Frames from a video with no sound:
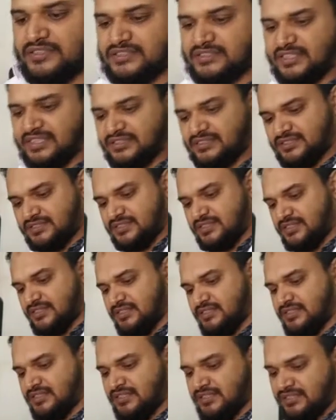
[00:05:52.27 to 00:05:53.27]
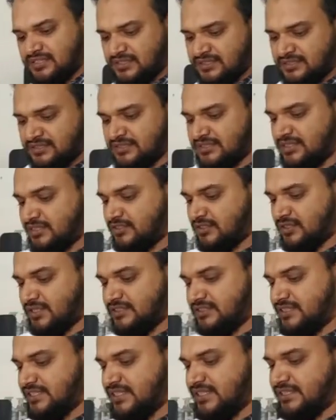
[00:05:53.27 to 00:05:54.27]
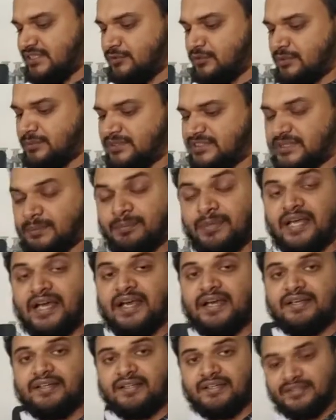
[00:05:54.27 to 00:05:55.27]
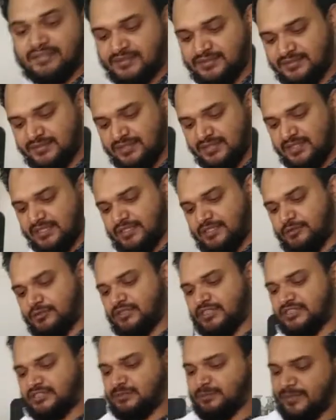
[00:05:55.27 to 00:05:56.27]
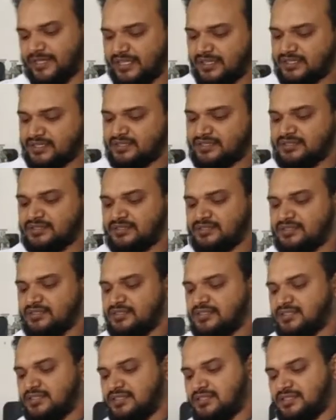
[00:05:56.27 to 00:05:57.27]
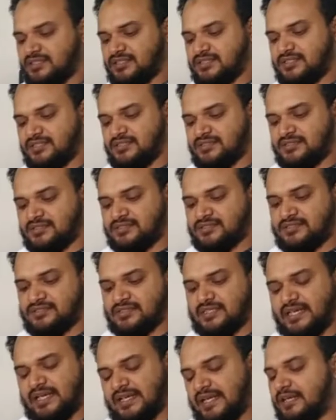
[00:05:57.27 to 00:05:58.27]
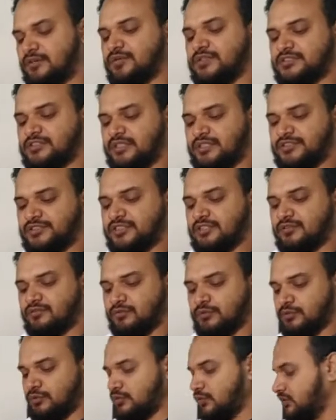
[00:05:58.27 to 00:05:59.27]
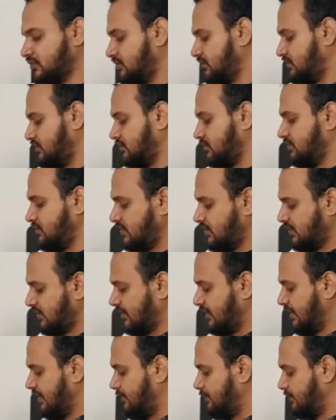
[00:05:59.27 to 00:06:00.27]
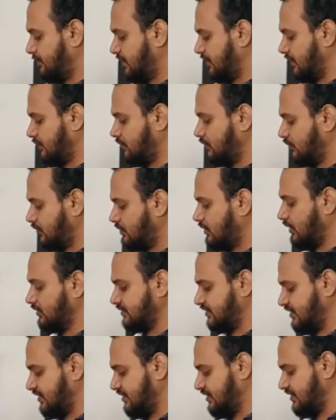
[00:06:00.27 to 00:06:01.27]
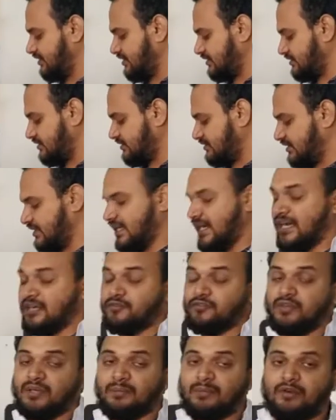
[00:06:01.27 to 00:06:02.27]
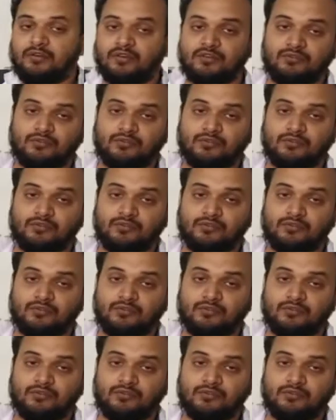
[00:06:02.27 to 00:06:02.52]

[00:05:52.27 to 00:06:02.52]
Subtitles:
test. The tolerance reagent will be supplied. You just make an aqueous solution of glucose, keep the good concentration, a handful amount of